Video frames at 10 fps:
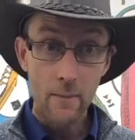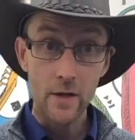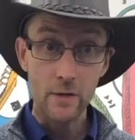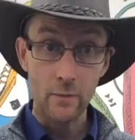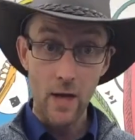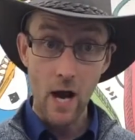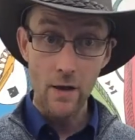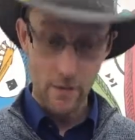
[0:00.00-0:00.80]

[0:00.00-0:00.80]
Because we can't